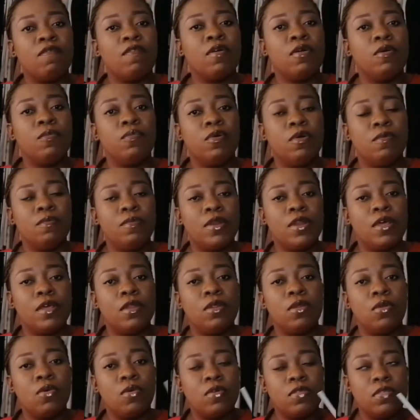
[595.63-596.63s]
the very
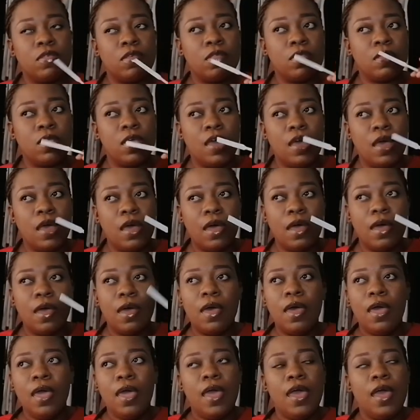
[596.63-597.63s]
prominent note in here,
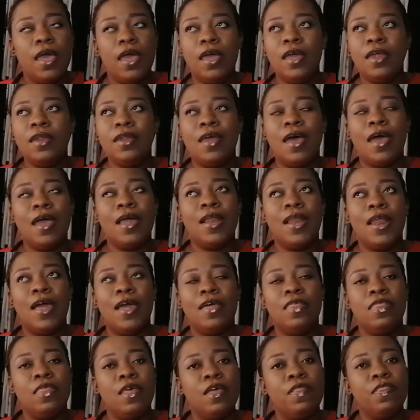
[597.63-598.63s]
and I
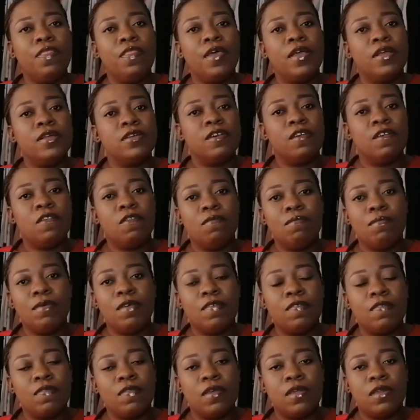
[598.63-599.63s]
like that they just
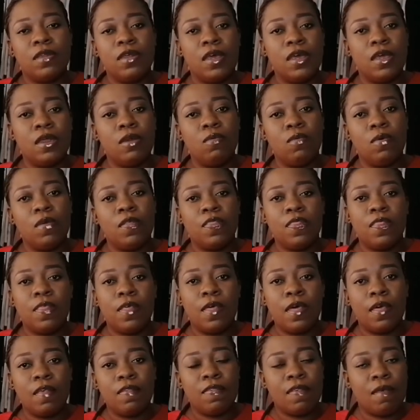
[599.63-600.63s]
mixed it in with
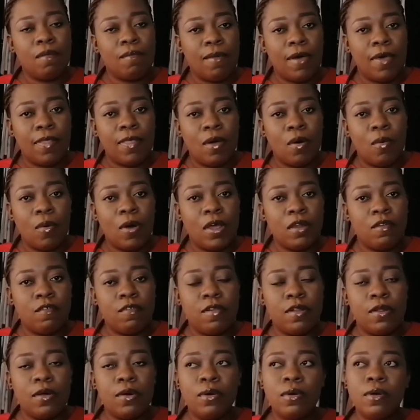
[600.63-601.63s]
some other white
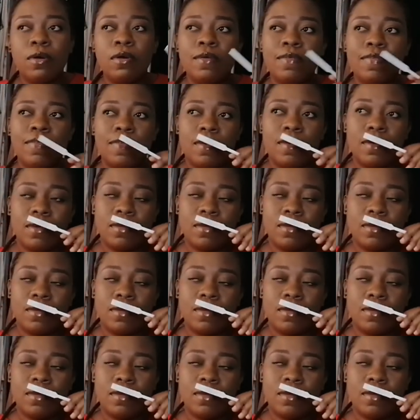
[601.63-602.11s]
florals.